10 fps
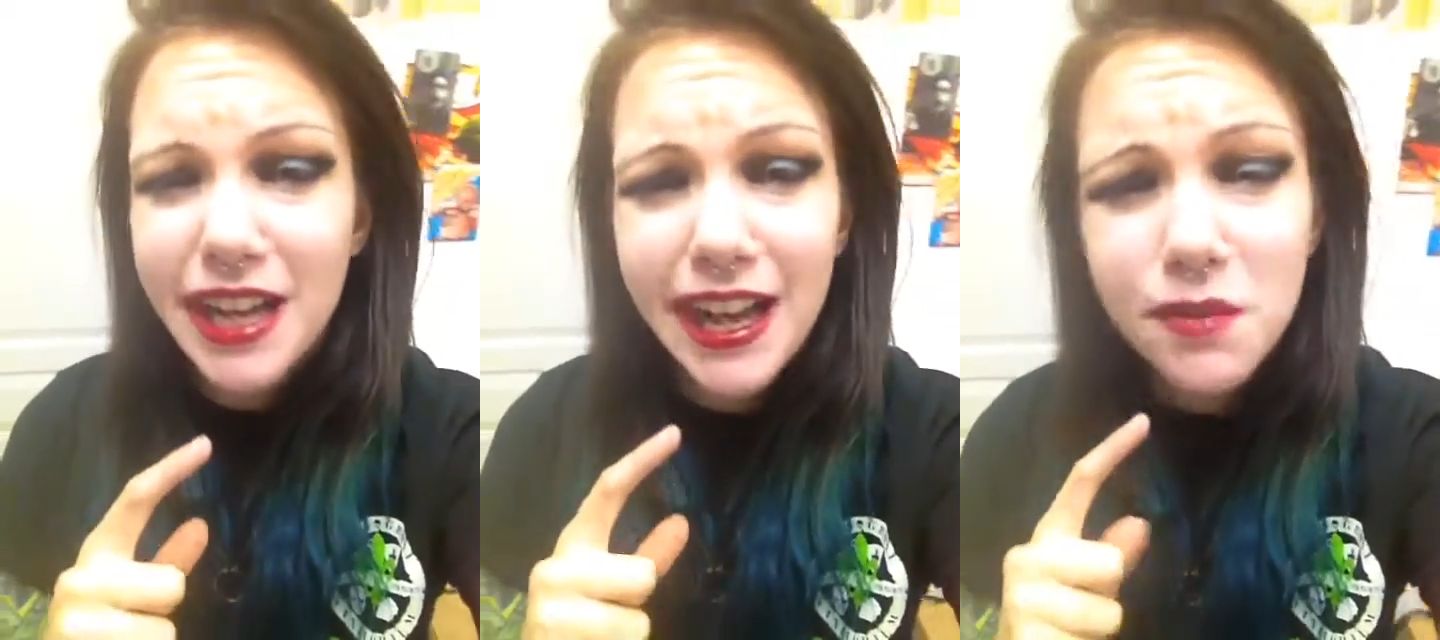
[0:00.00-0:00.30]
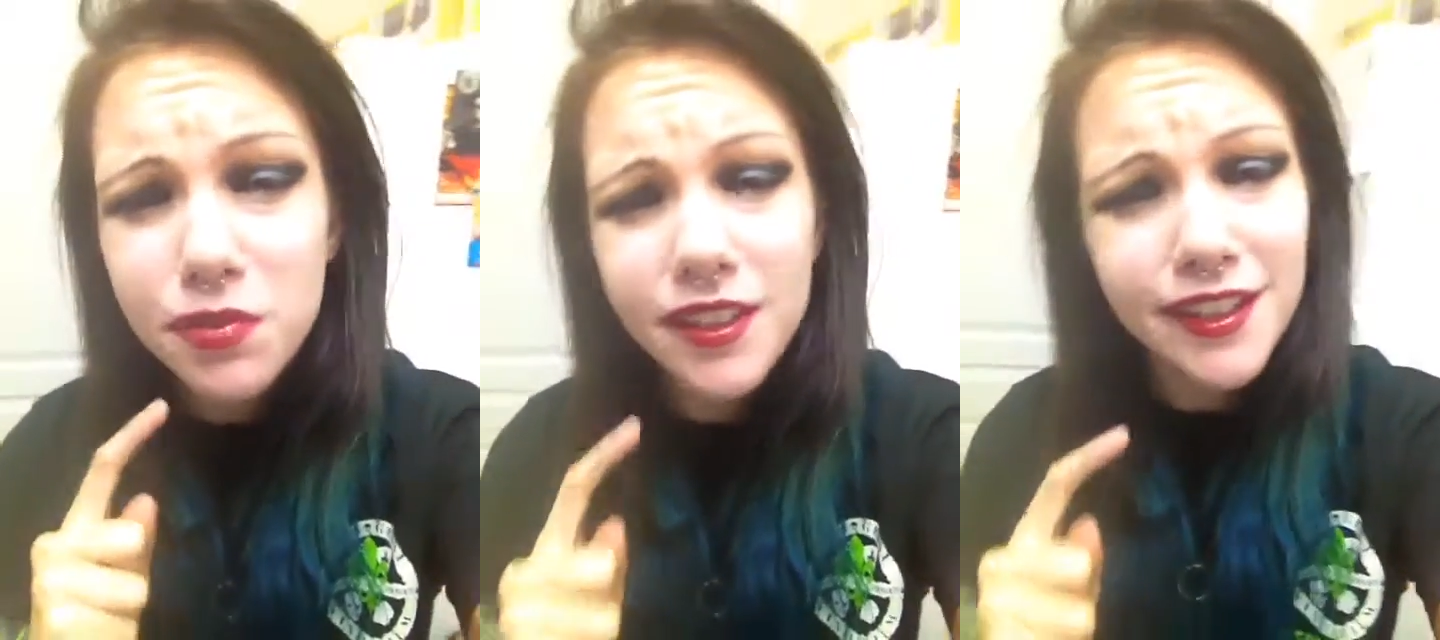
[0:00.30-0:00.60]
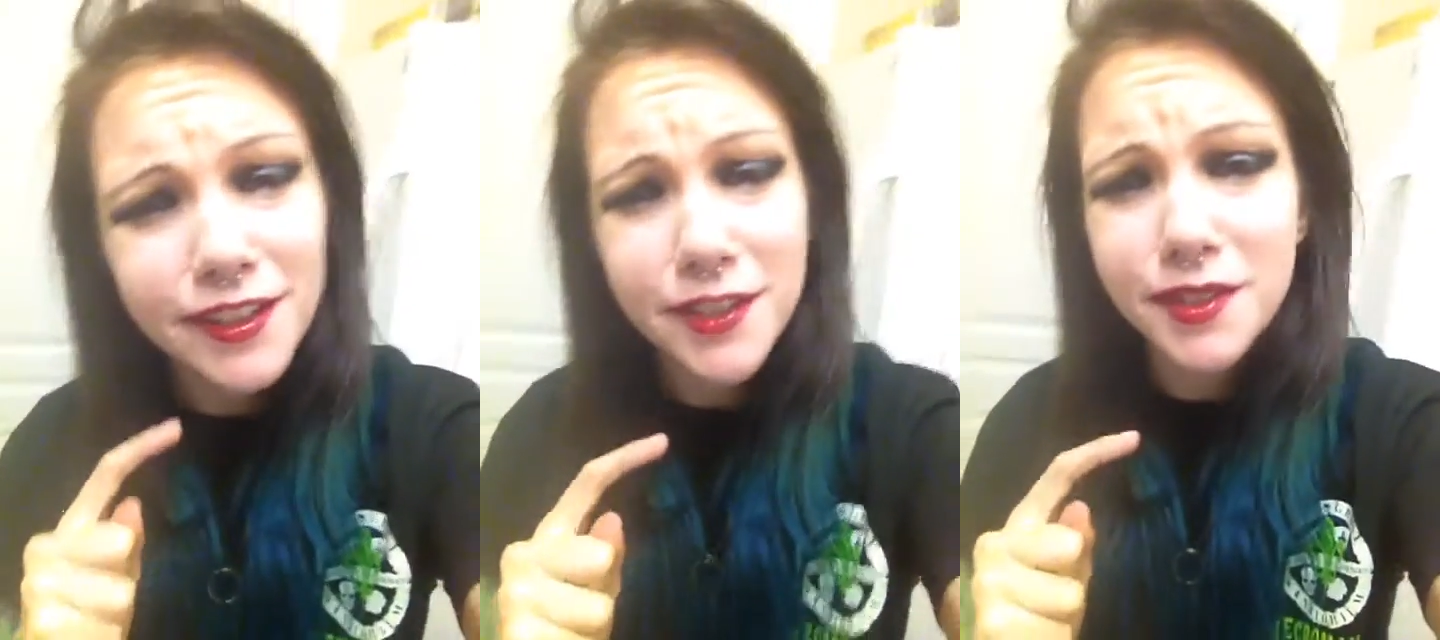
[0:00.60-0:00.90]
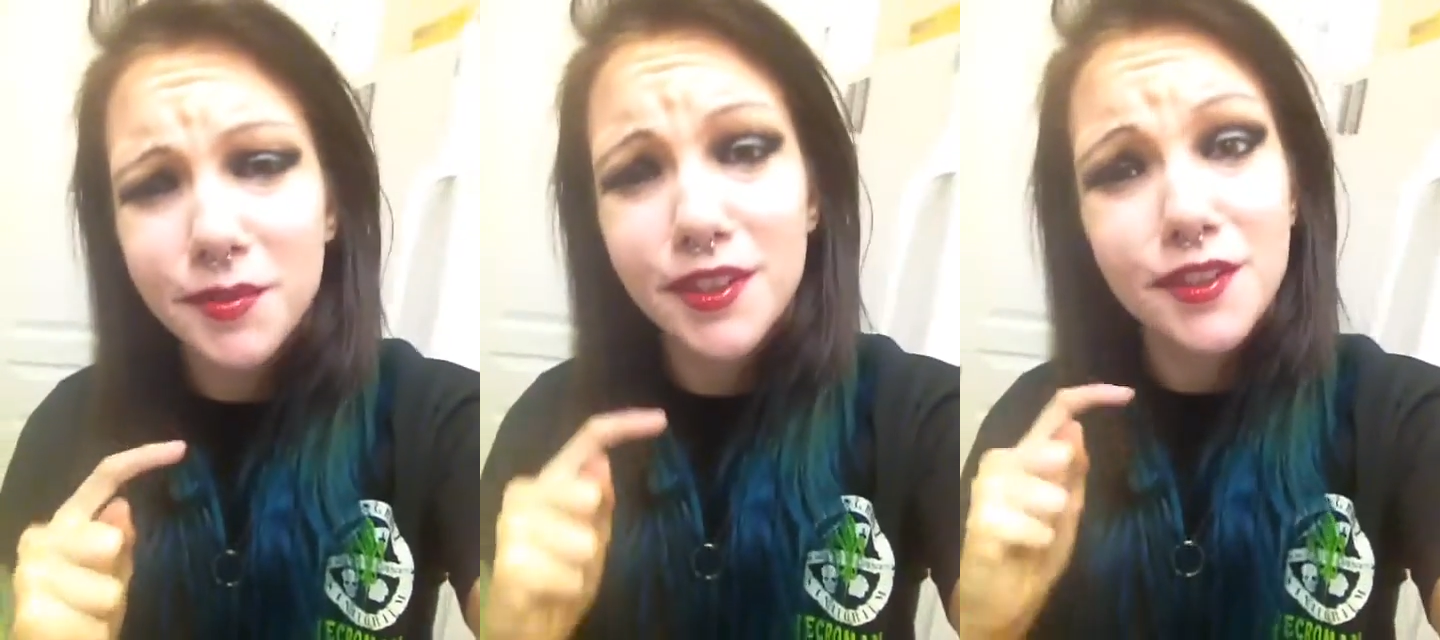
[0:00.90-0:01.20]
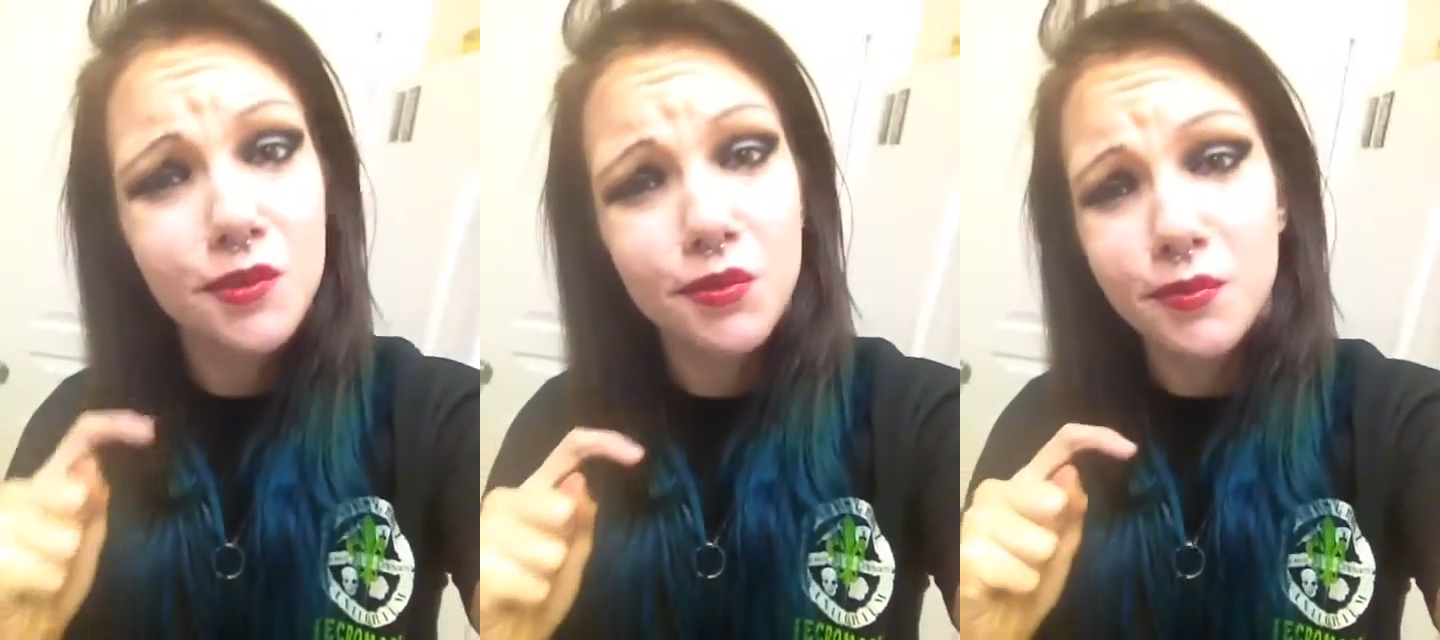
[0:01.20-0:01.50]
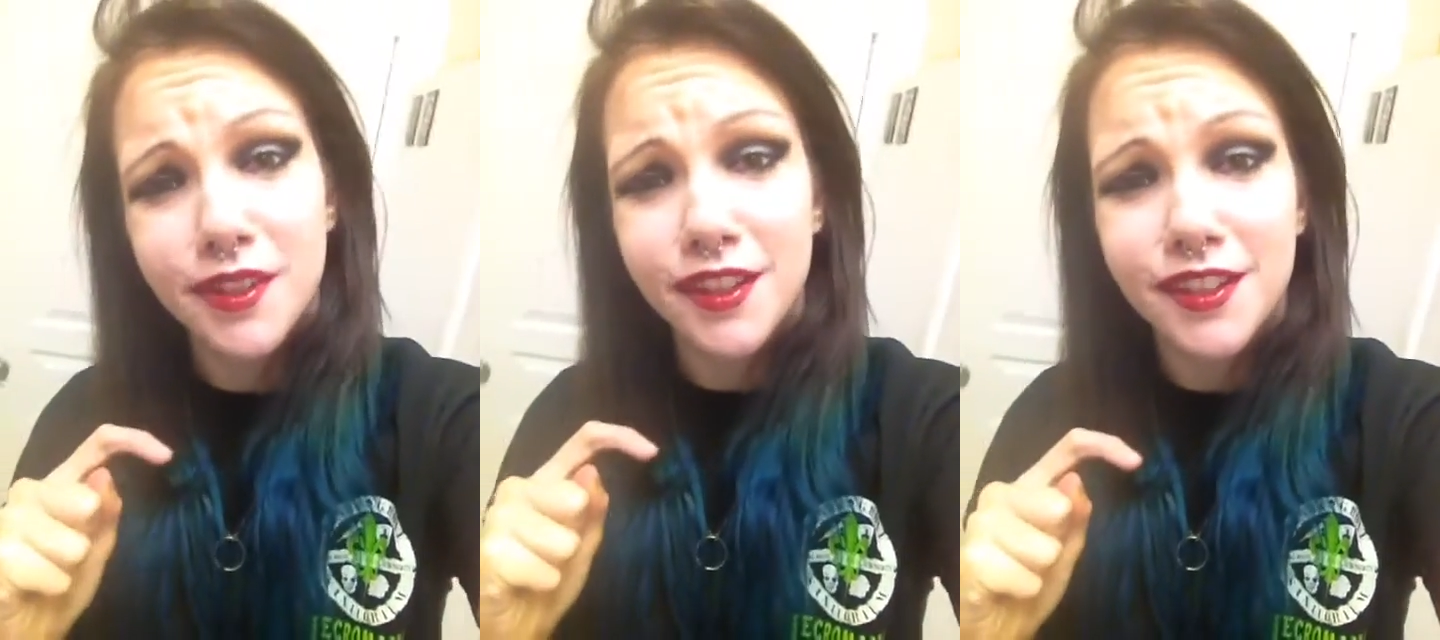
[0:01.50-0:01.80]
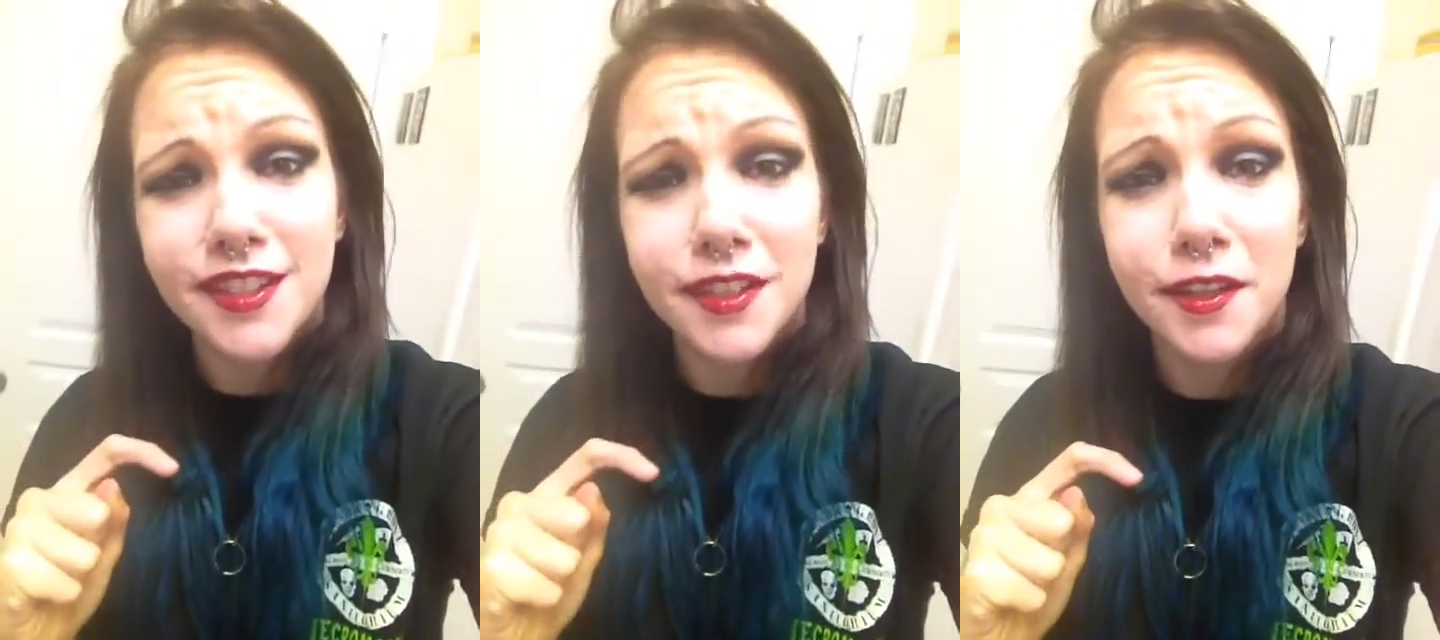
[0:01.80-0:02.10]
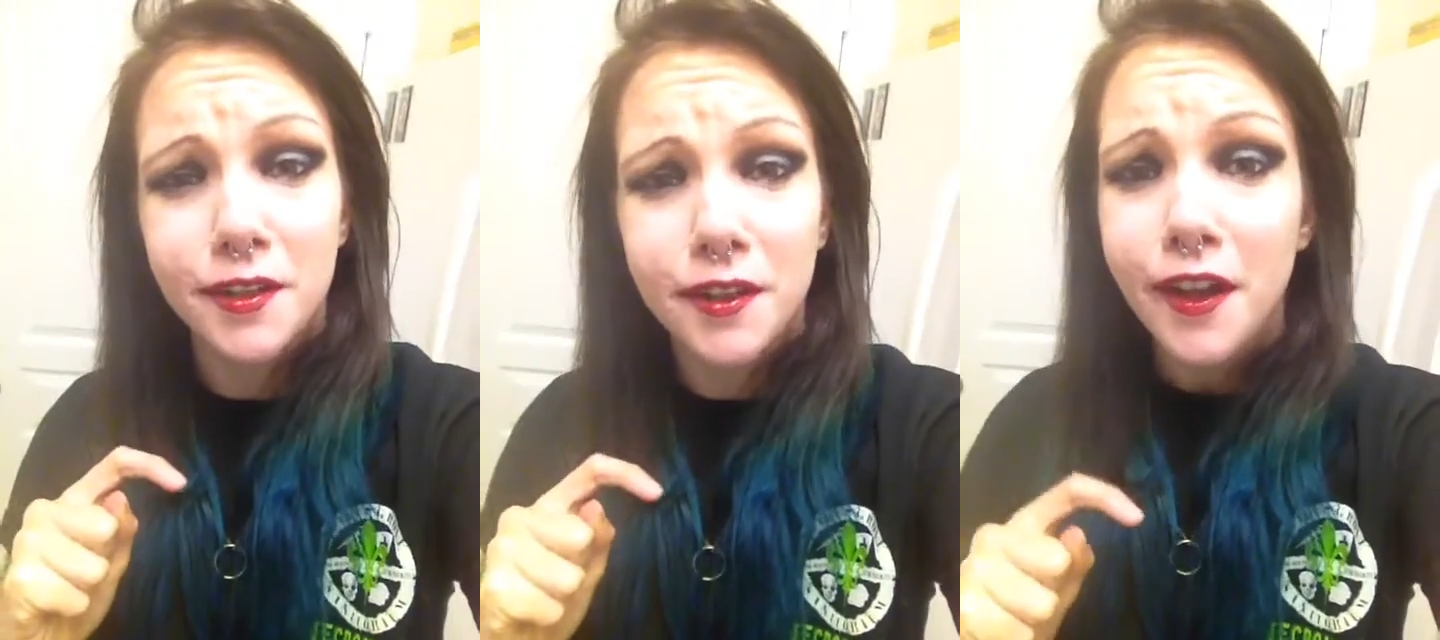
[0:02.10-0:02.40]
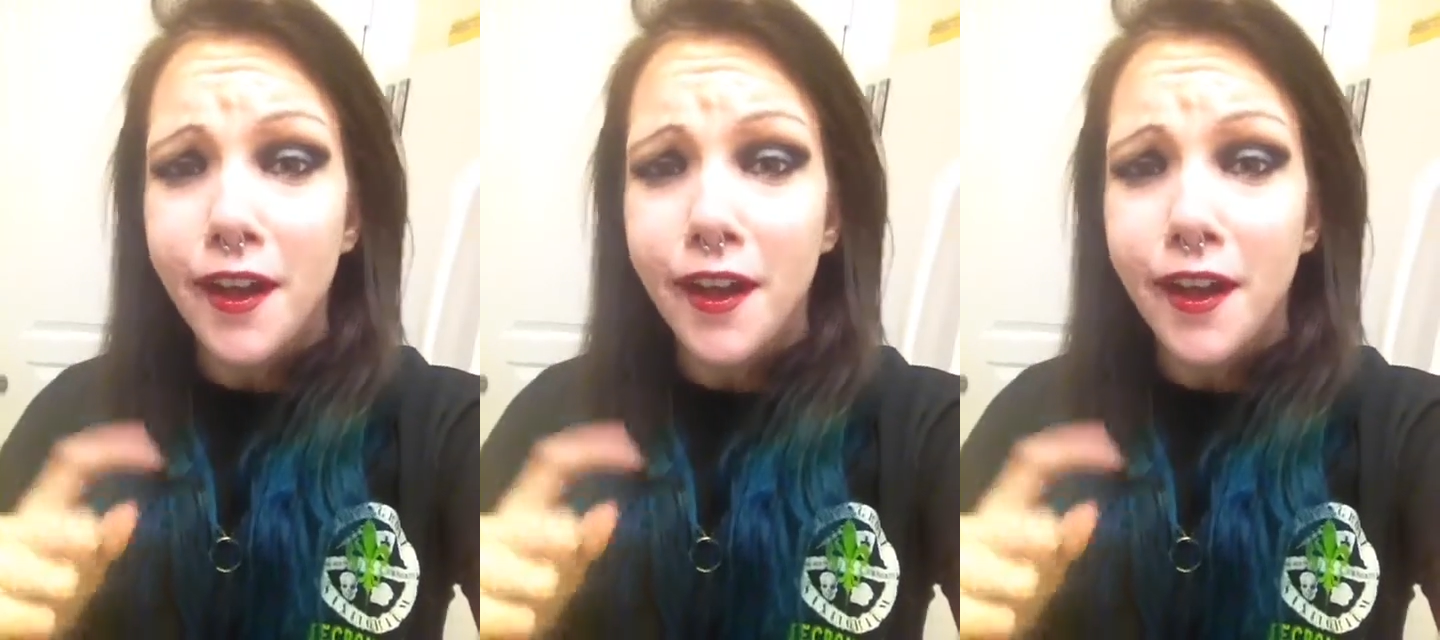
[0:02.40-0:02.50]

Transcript: I'm planning something super big this year.